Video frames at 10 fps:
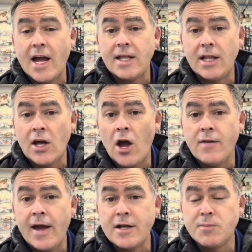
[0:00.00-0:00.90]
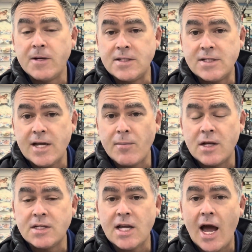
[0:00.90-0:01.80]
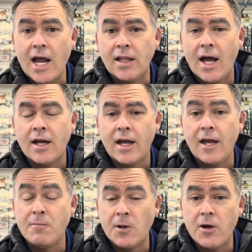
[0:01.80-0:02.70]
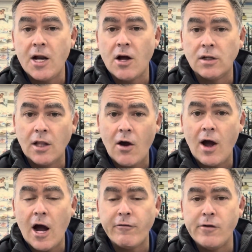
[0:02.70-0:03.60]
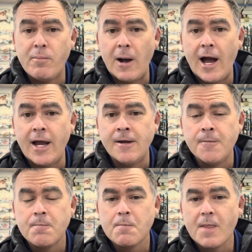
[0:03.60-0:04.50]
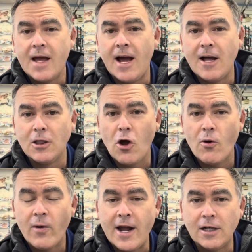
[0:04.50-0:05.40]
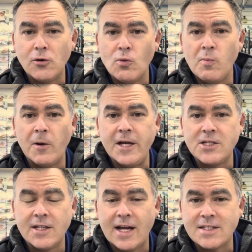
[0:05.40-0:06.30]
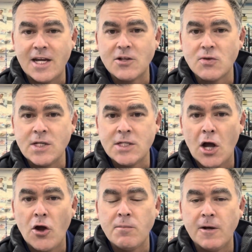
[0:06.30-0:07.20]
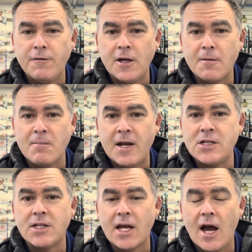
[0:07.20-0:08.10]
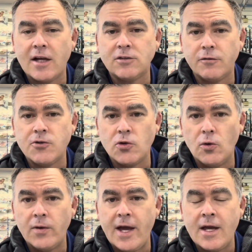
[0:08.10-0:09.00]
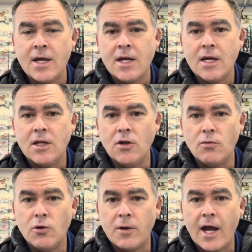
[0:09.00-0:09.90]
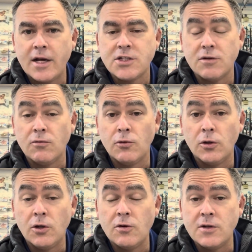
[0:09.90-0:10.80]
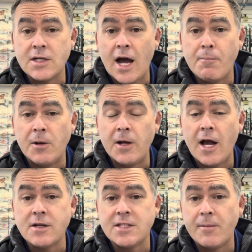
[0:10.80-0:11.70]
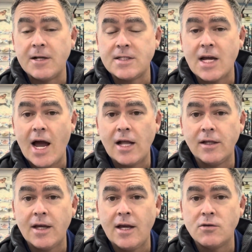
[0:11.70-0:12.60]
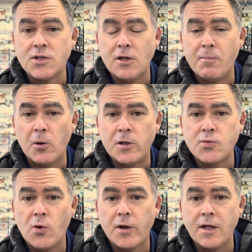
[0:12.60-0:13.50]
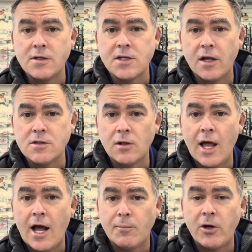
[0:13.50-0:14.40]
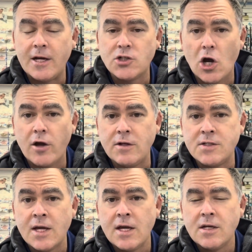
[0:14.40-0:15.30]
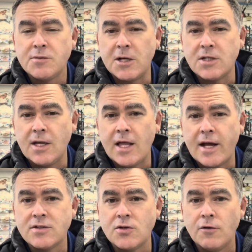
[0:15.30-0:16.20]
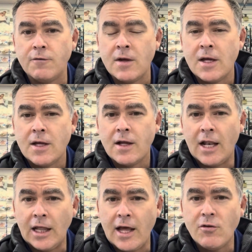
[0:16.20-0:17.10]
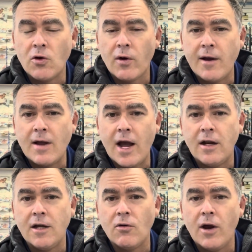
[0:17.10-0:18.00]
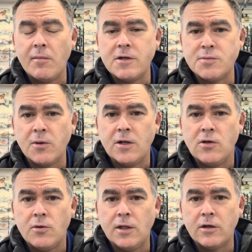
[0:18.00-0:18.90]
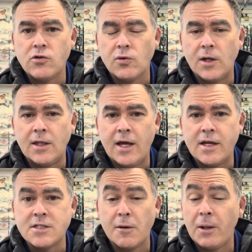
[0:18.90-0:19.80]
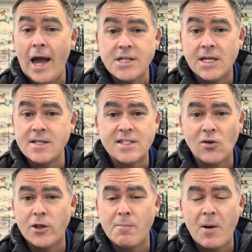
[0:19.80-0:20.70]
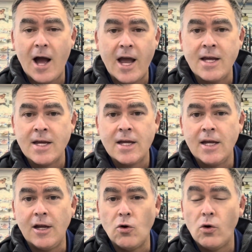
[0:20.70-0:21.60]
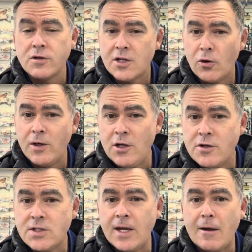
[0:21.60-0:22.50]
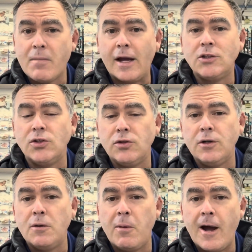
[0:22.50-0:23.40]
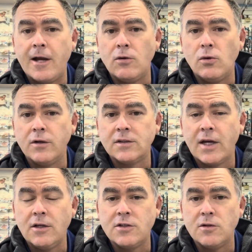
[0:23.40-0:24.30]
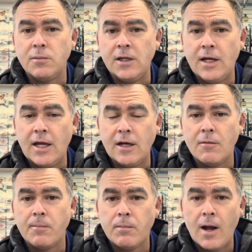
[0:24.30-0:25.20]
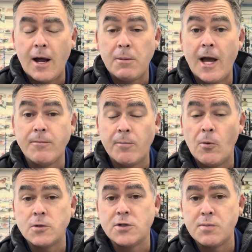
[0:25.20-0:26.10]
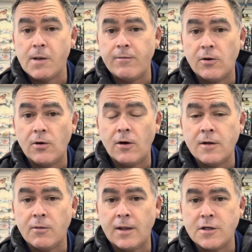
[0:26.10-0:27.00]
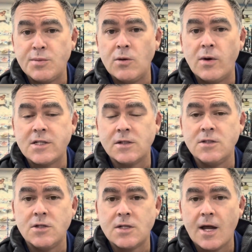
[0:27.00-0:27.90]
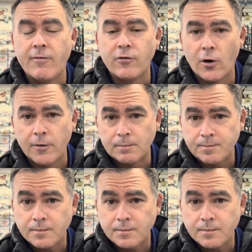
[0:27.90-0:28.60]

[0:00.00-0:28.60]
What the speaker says: that though, there has been Salmon and Tailor and Bonito on the lower half of the bay. A lot around Little Beach in that sanctuary zone, but if you can manage to cast offshore there, you will catch some really good Bonito, Salmon and Tailor there. You'll see the birds working. So those little armour anchovies, especially that sort of 11 gram to 18 gram has been doing the trick there. So pelagic inside the bay in August, though. We used to get mac tuna in the bay in August. They used to be in play proportions, believe it or not, when those big Westleys used to come through.